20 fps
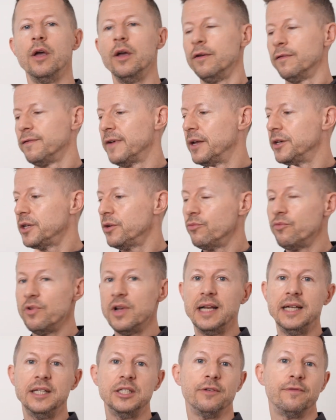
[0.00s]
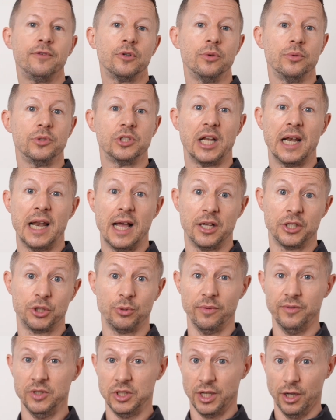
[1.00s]
found it really difficult to last
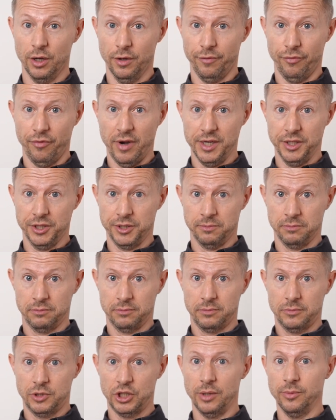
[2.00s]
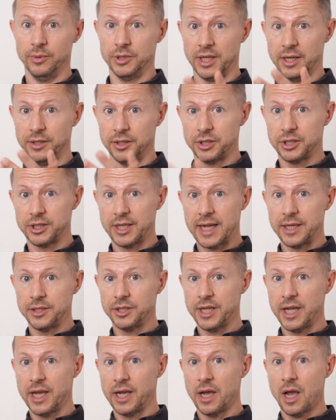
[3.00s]
with his girlfriend. She was
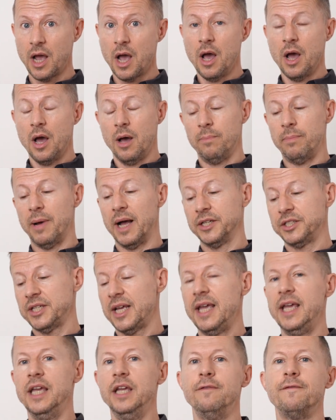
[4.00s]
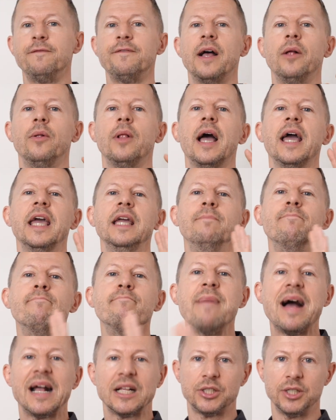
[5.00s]
understanding, but he felt a
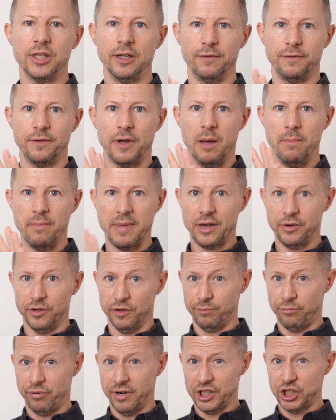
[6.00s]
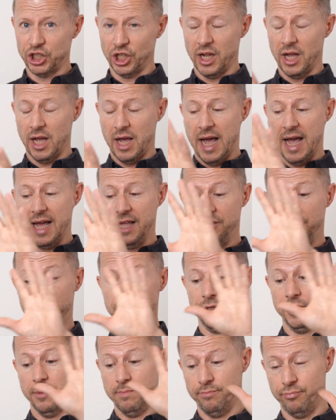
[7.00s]
massive amount of pressure, and
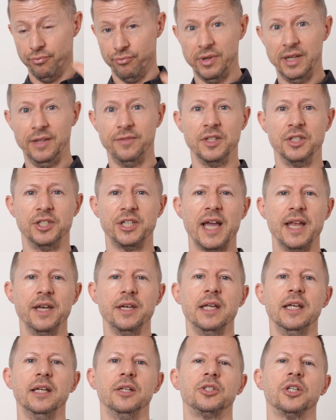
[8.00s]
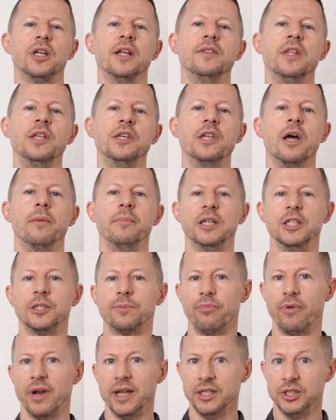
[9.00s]
the breathing techniques and the numbing
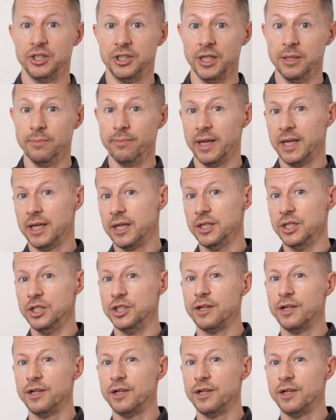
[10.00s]
sprays didn't make any